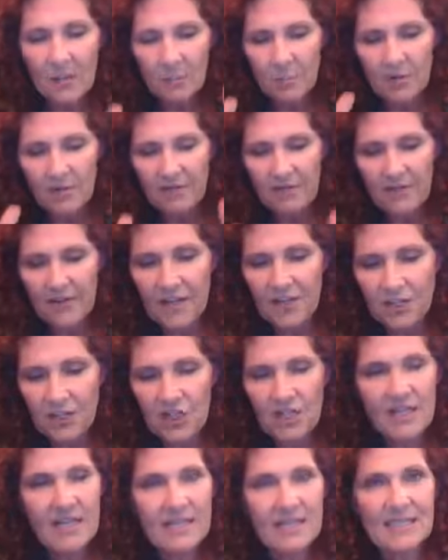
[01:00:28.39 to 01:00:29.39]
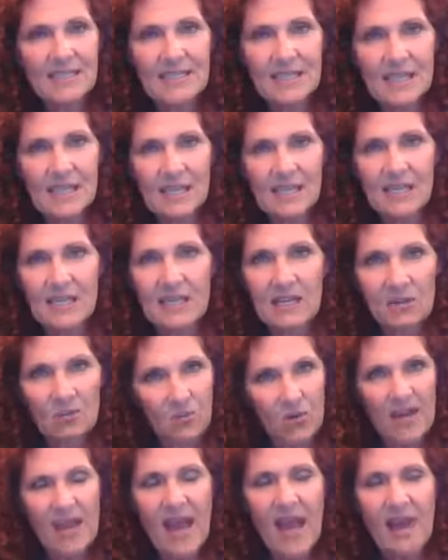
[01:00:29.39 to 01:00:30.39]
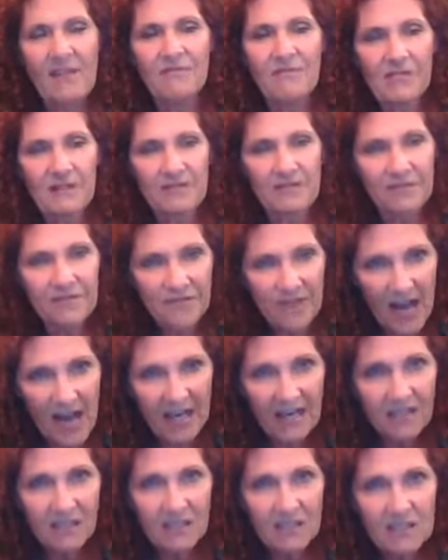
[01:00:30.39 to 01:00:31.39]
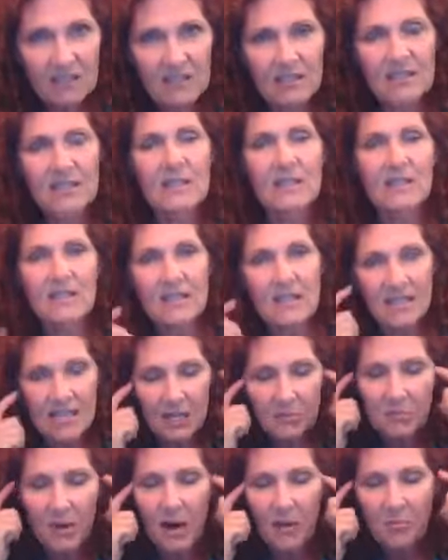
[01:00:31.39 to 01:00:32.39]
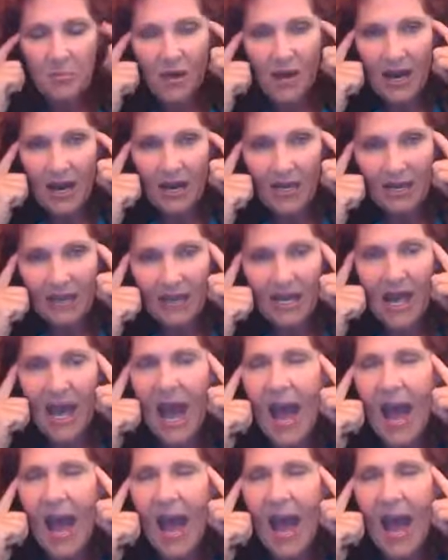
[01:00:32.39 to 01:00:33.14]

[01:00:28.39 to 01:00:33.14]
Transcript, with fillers: Prevention is the key and we have to fight to keep our brain.